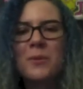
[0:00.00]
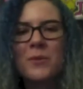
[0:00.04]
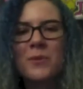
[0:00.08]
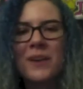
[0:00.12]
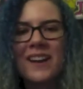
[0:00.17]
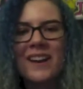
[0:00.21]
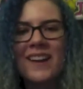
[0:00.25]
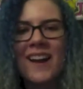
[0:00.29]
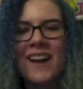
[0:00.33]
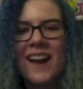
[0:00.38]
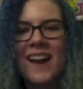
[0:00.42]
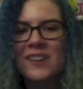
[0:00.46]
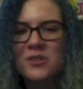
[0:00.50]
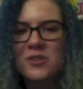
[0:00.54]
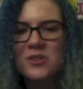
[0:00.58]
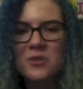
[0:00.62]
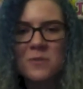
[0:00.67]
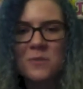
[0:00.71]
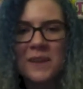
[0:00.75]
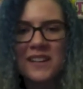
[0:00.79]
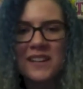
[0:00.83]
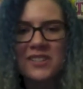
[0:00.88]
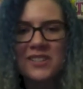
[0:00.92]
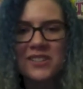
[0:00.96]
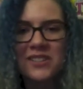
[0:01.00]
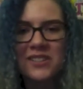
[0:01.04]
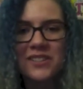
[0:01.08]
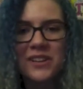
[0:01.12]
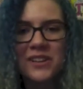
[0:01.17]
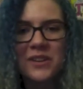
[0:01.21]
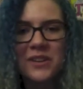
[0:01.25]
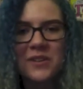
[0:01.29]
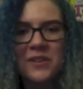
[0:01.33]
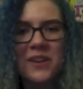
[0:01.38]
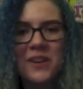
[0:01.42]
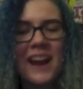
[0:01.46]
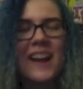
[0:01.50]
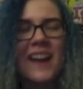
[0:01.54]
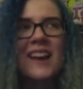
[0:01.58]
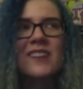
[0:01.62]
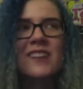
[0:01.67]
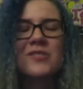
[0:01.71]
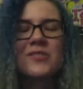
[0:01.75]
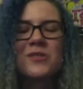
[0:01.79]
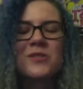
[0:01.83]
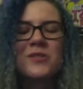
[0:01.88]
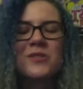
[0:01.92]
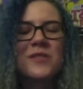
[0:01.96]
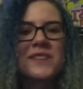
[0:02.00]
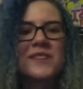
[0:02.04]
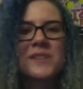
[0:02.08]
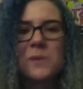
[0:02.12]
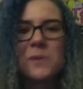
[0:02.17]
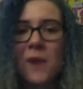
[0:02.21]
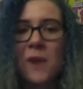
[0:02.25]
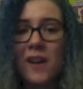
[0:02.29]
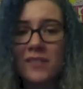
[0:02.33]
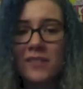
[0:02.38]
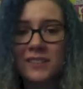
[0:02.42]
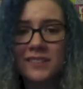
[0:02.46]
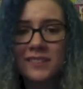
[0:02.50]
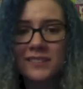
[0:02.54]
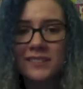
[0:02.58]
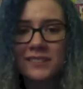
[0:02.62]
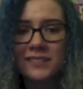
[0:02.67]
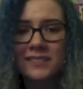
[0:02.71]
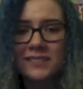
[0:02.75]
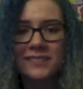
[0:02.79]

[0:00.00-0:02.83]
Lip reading: when I drew a picture of you and I drew you as a waffle.